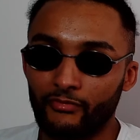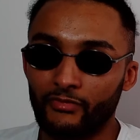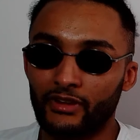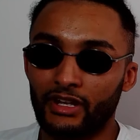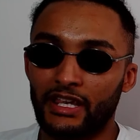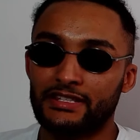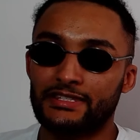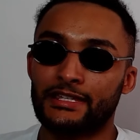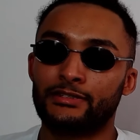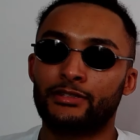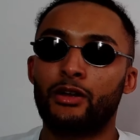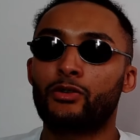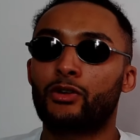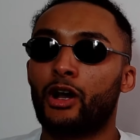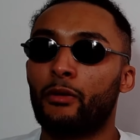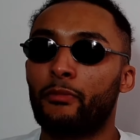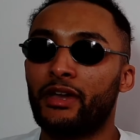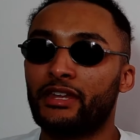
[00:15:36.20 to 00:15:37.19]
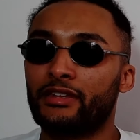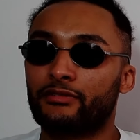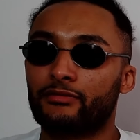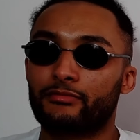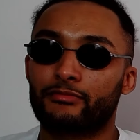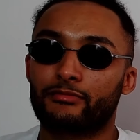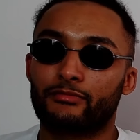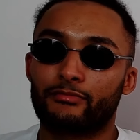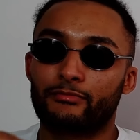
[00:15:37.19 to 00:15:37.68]
he said no comment,
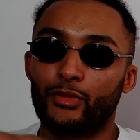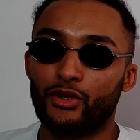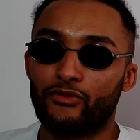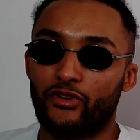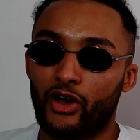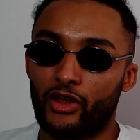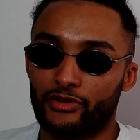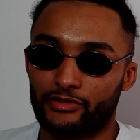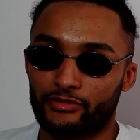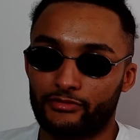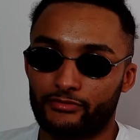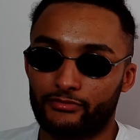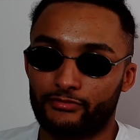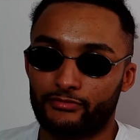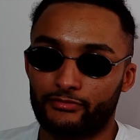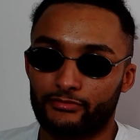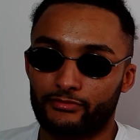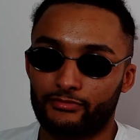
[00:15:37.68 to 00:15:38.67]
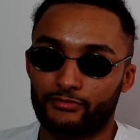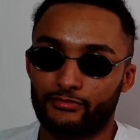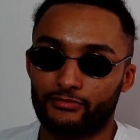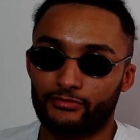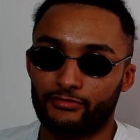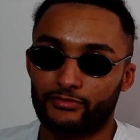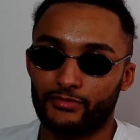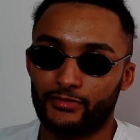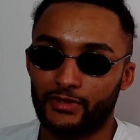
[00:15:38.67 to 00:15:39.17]
move on.
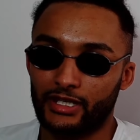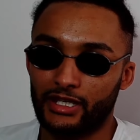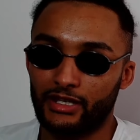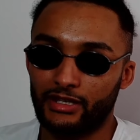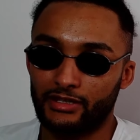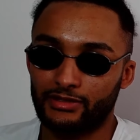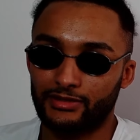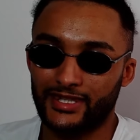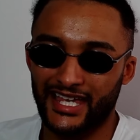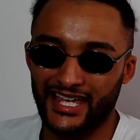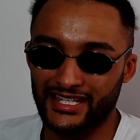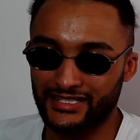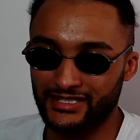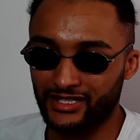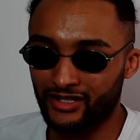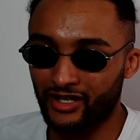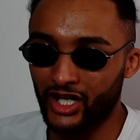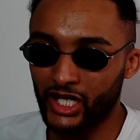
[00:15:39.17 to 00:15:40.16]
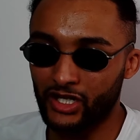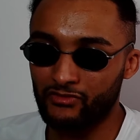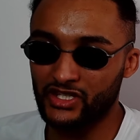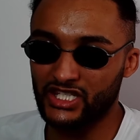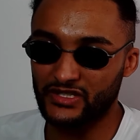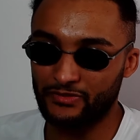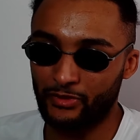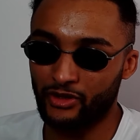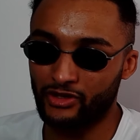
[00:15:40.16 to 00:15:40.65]
Yeah, that's the kind of
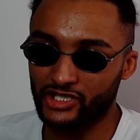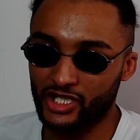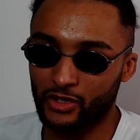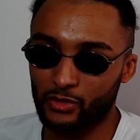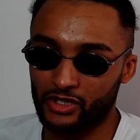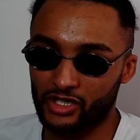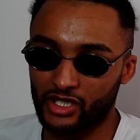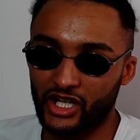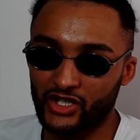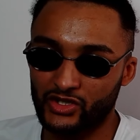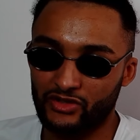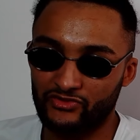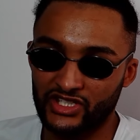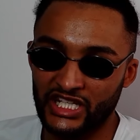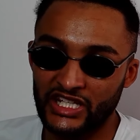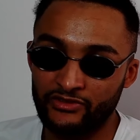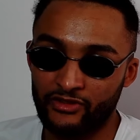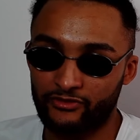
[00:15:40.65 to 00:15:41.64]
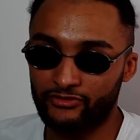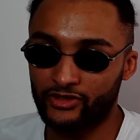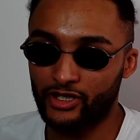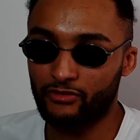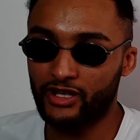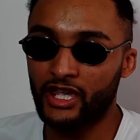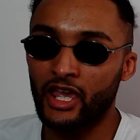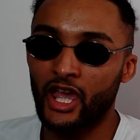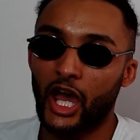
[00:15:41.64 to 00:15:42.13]
response I would like to have seen from
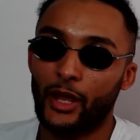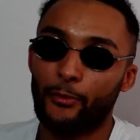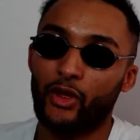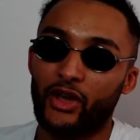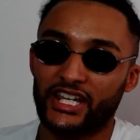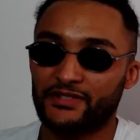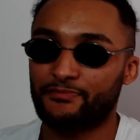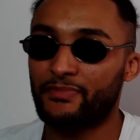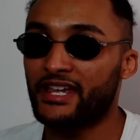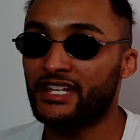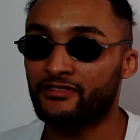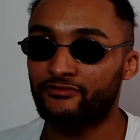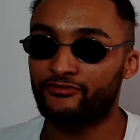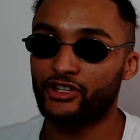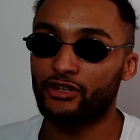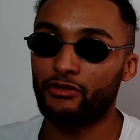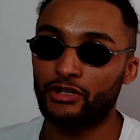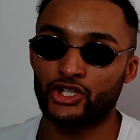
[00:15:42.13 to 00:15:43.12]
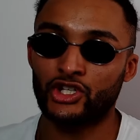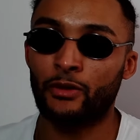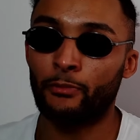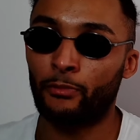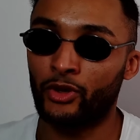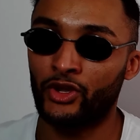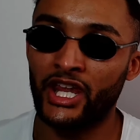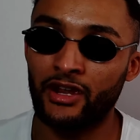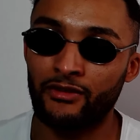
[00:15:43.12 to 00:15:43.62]
Fury. I'm not expecting Fury to jump
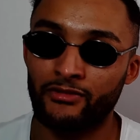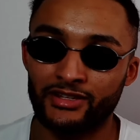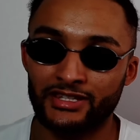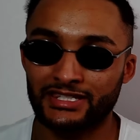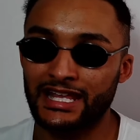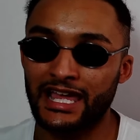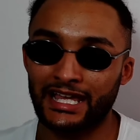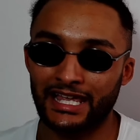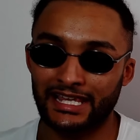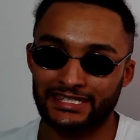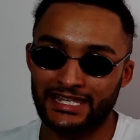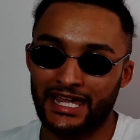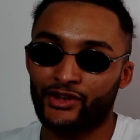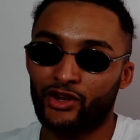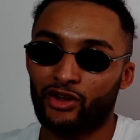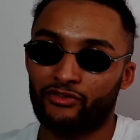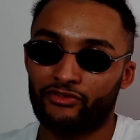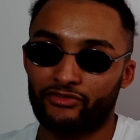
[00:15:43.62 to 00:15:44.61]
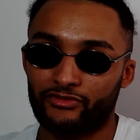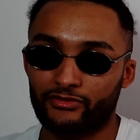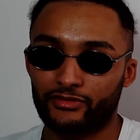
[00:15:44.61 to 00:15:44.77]
on here and slag his dad off,